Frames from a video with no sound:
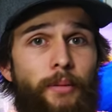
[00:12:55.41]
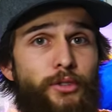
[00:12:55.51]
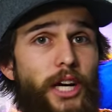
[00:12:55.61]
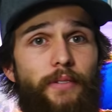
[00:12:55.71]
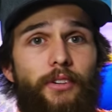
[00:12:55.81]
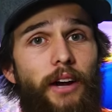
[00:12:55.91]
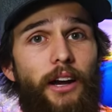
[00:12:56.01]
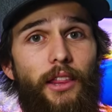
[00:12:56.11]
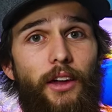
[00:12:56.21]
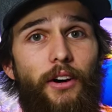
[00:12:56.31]
driving around
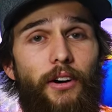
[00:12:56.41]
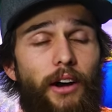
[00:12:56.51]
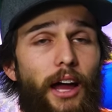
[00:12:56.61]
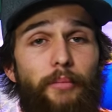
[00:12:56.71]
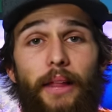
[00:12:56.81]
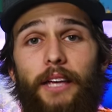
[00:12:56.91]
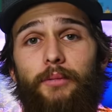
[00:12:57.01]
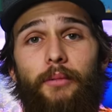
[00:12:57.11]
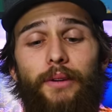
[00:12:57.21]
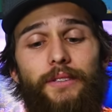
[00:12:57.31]
in the car, I blast
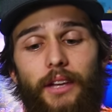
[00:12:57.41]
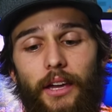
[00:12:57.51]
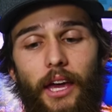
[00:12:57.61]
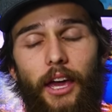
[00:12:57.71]
my music.